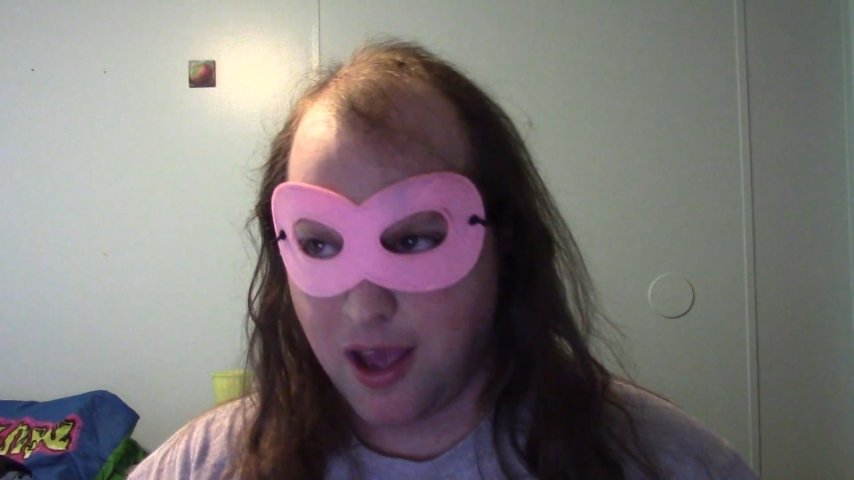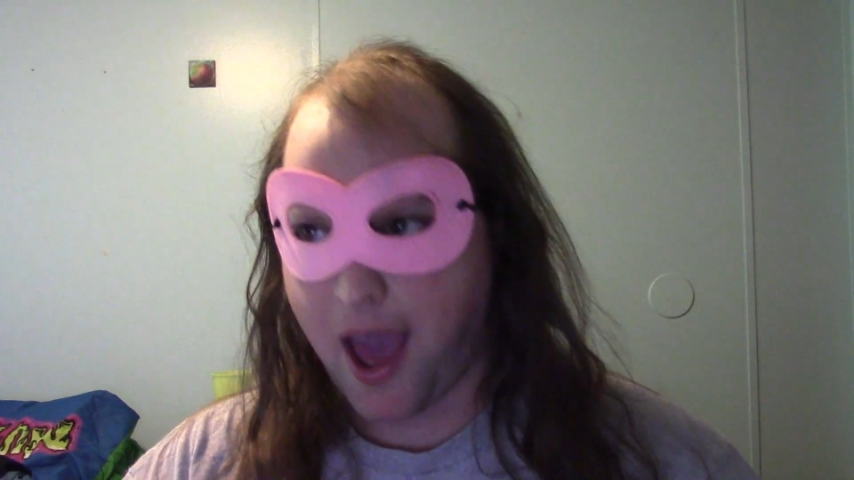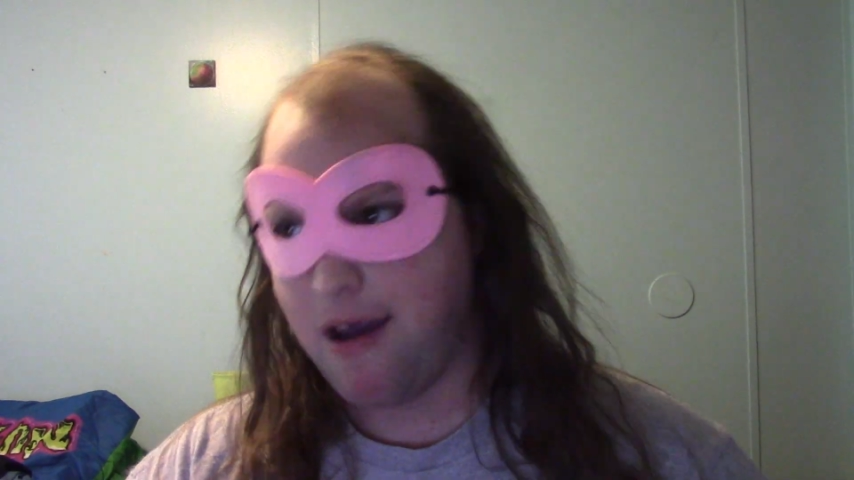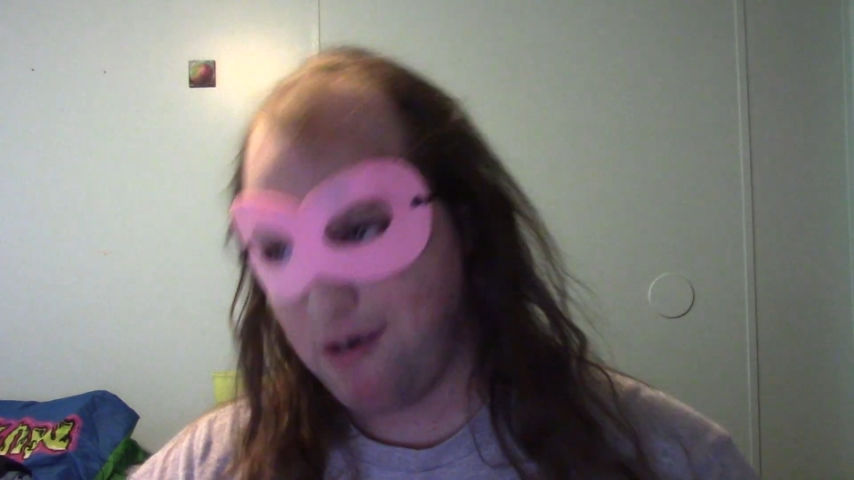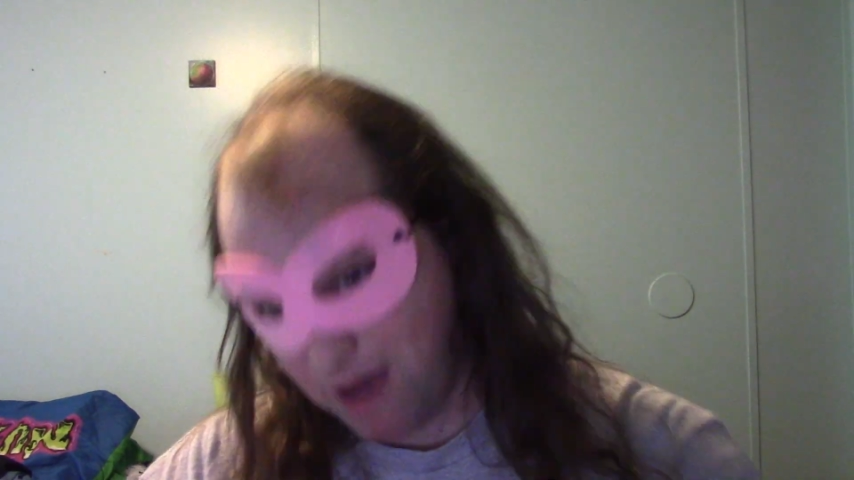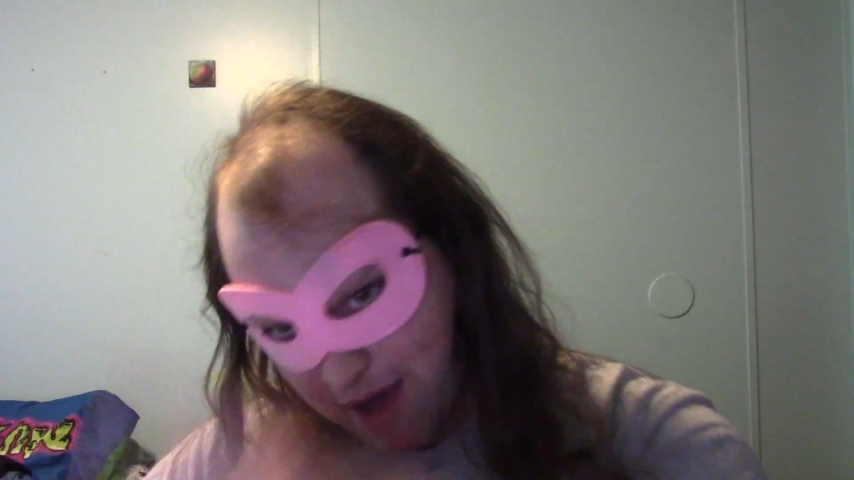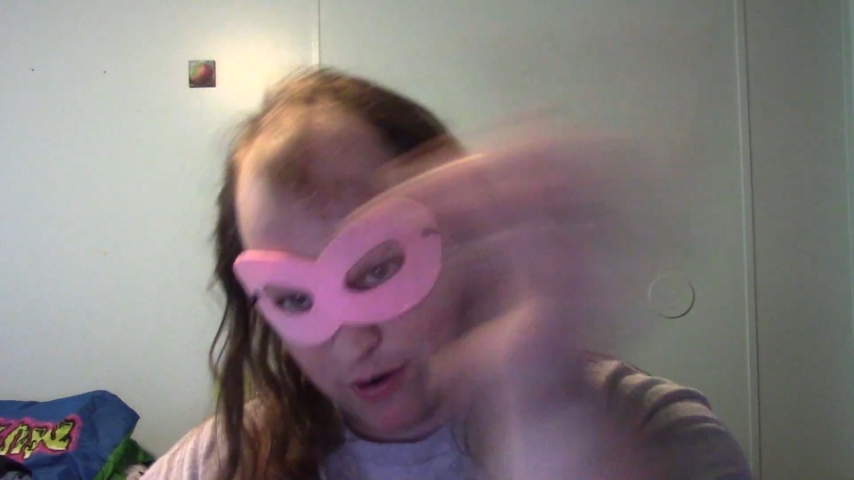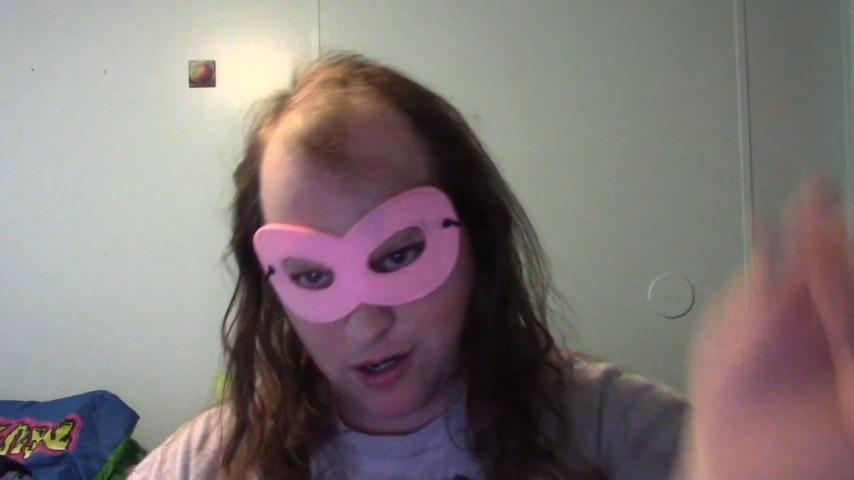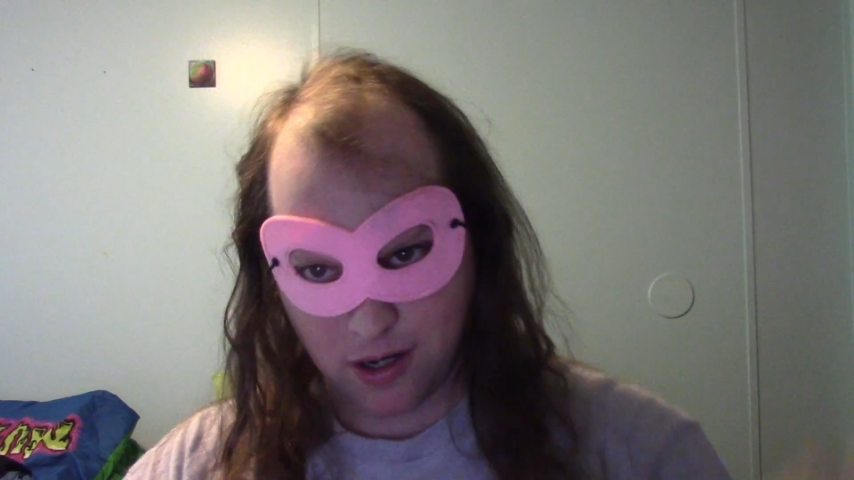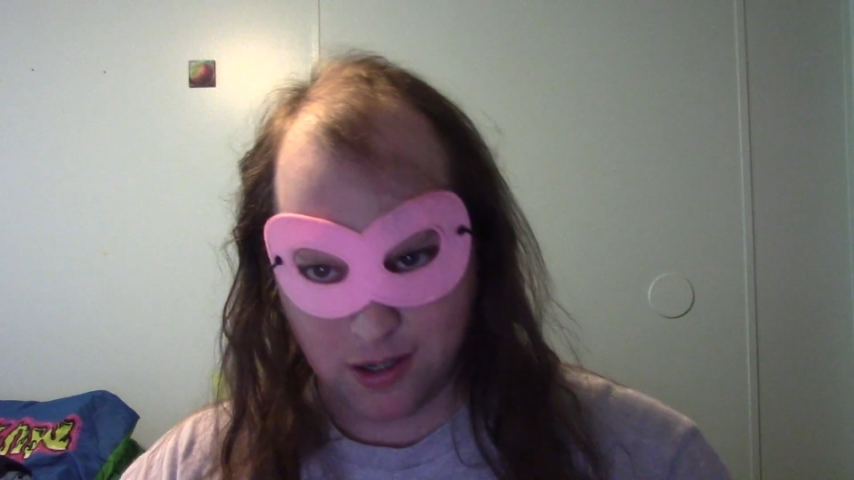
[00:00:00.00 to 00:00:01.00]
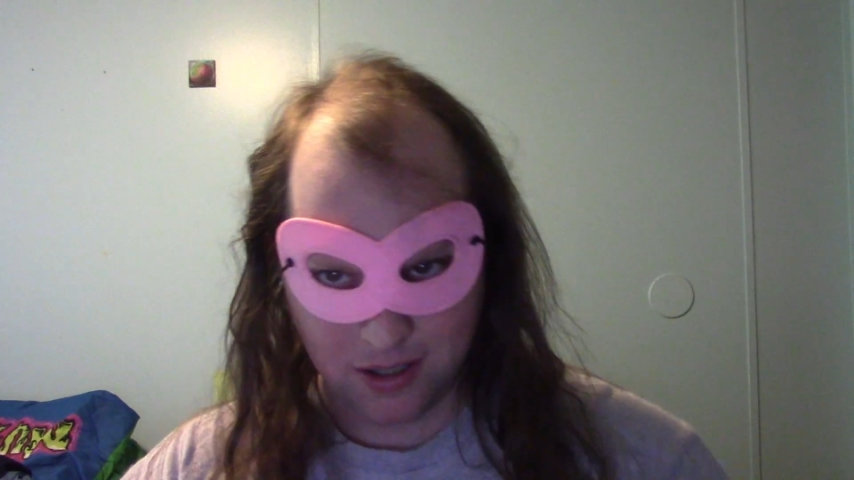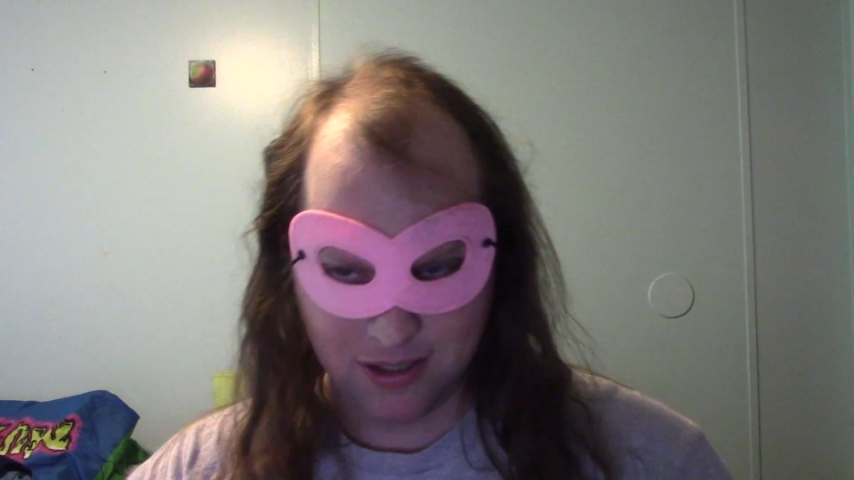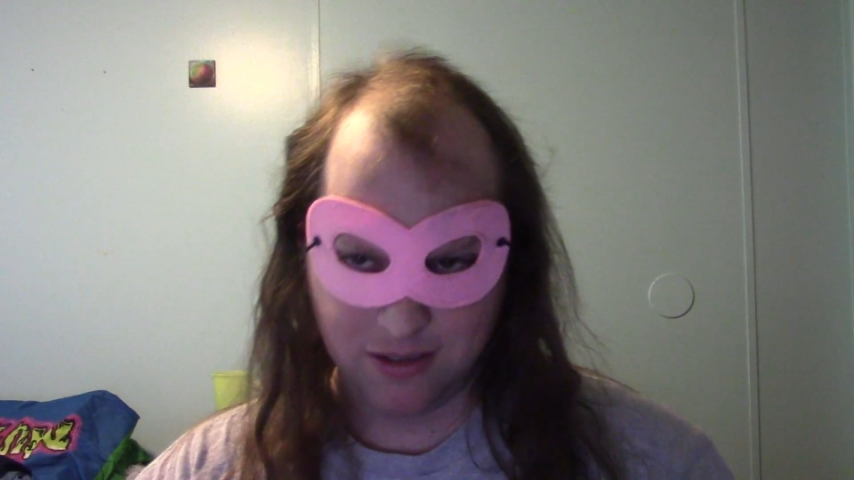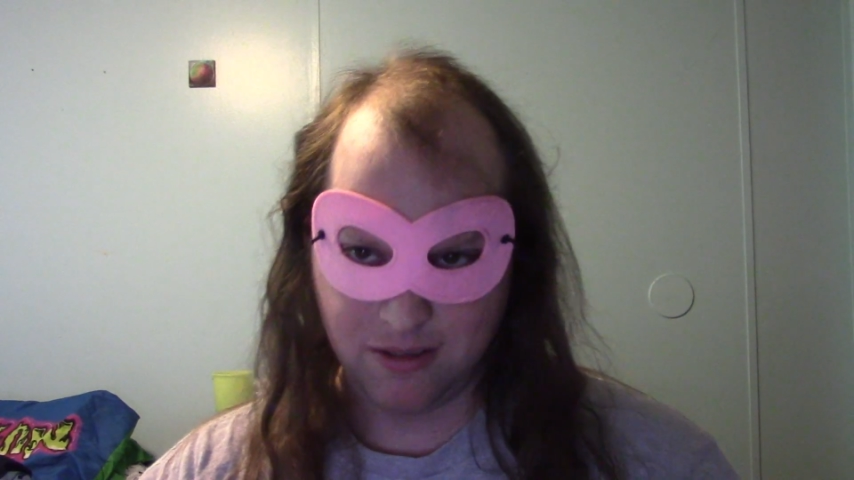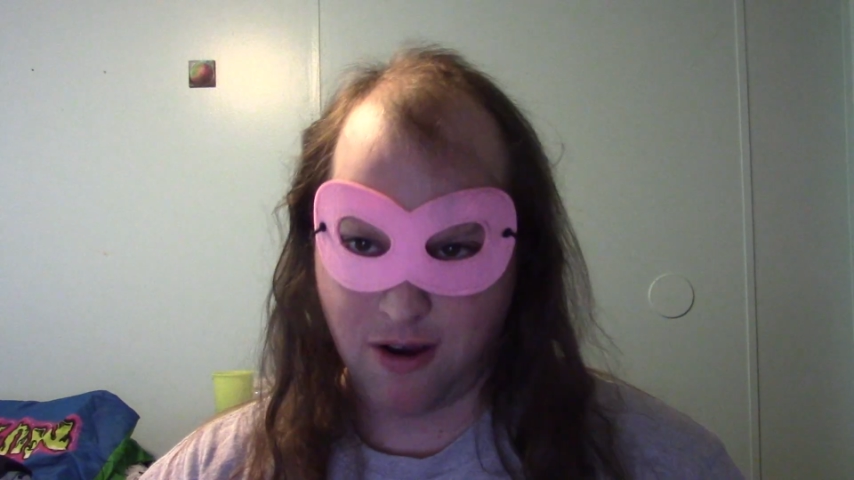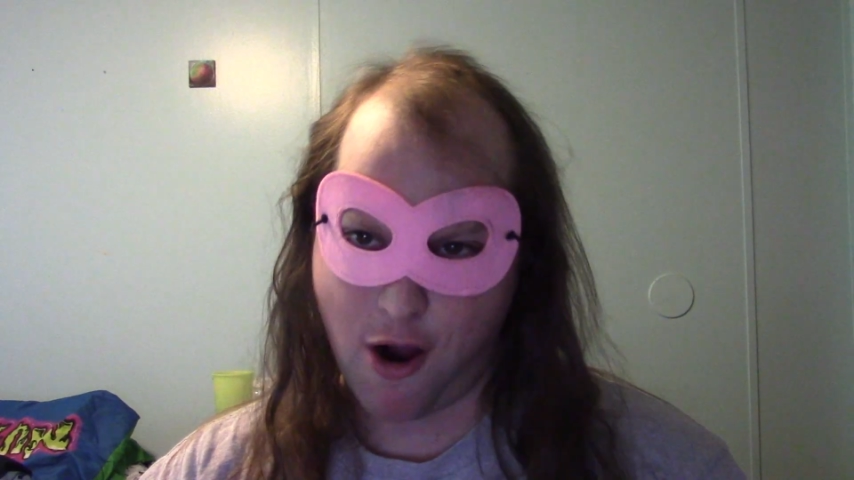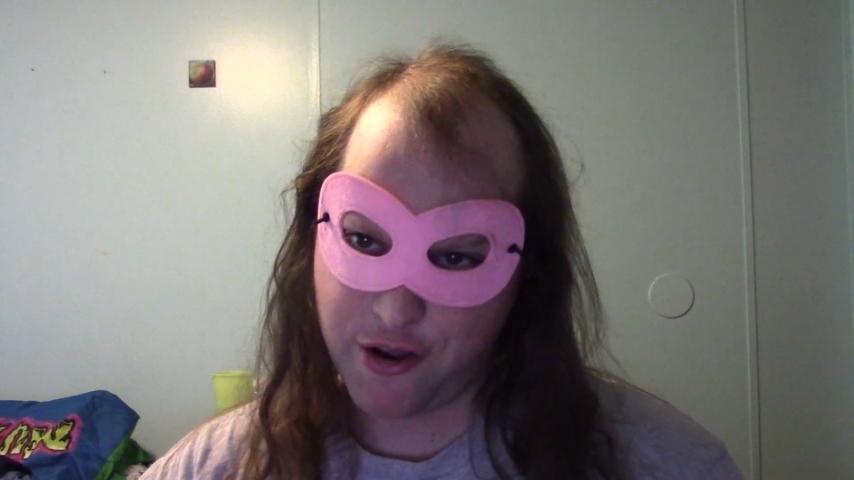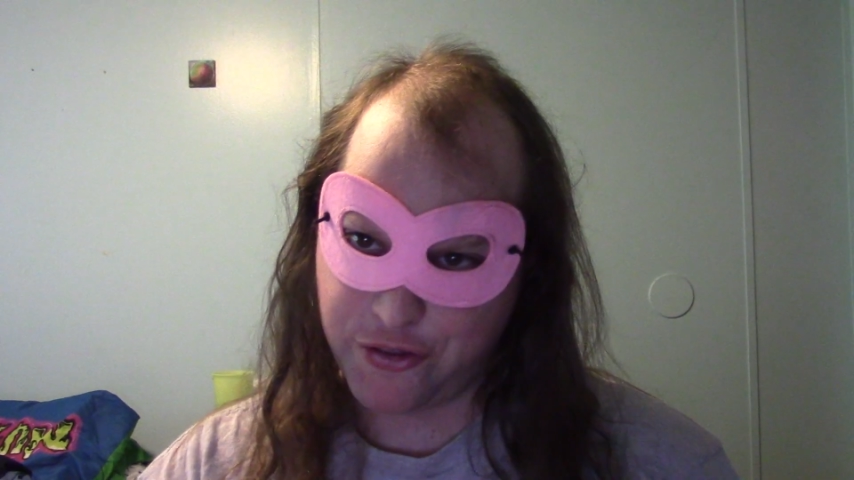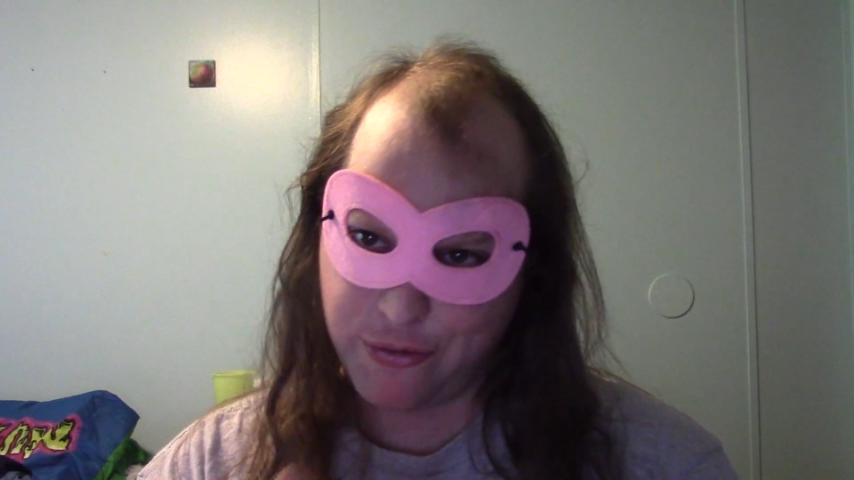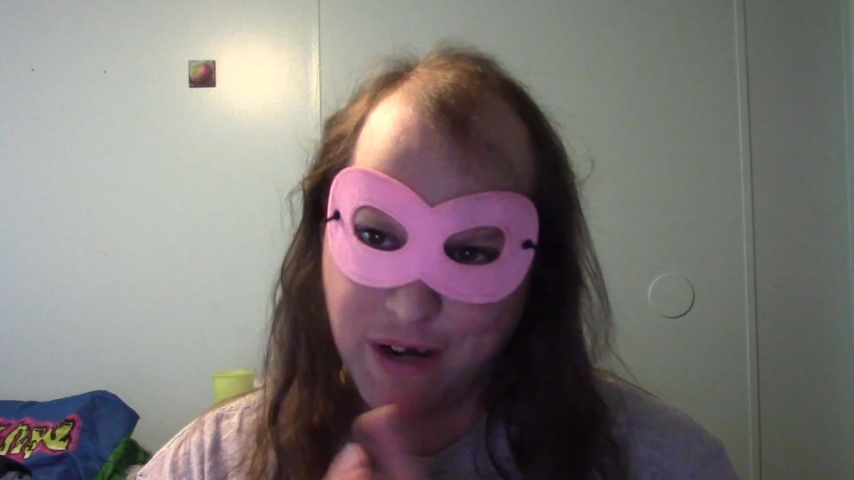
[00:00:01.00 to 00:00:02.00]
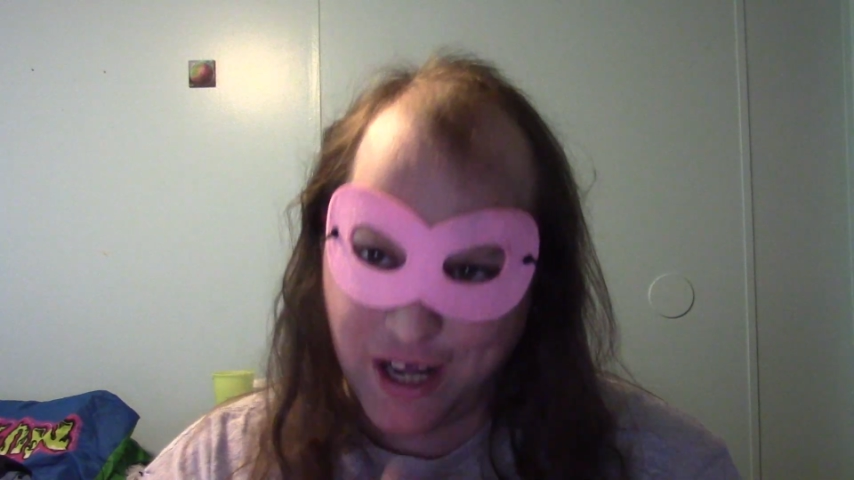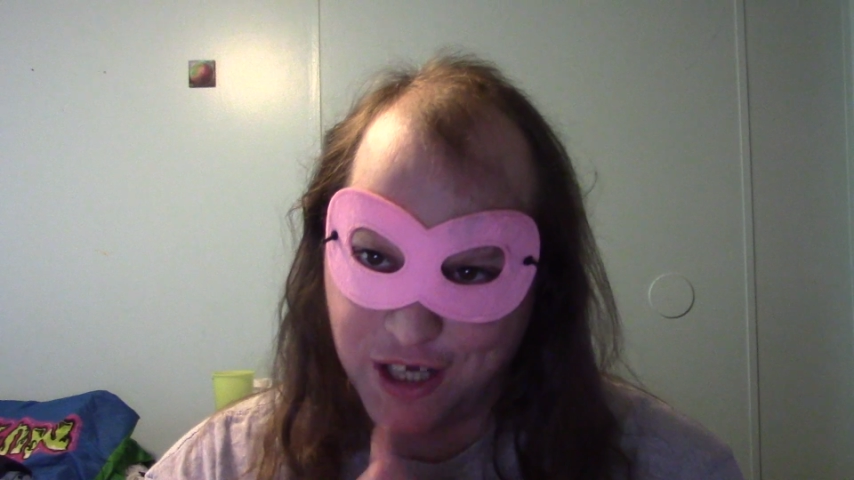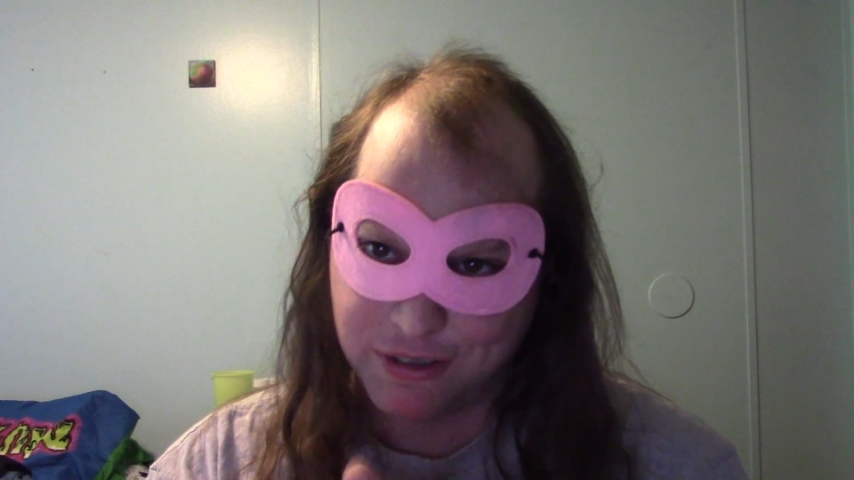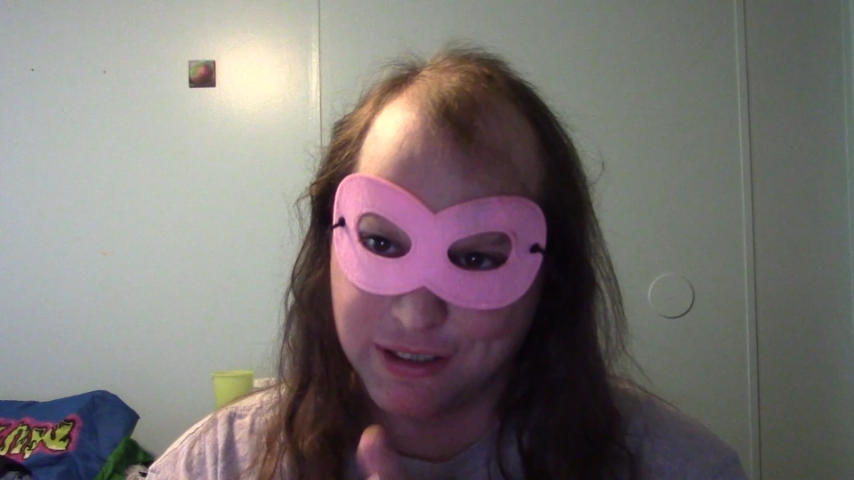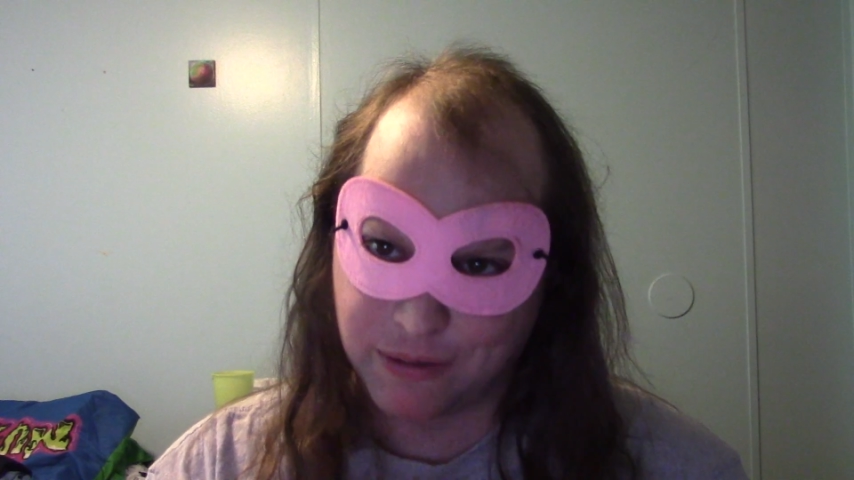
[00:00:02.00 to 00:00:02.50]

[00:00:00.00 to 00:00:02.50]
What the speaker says: However, our 300th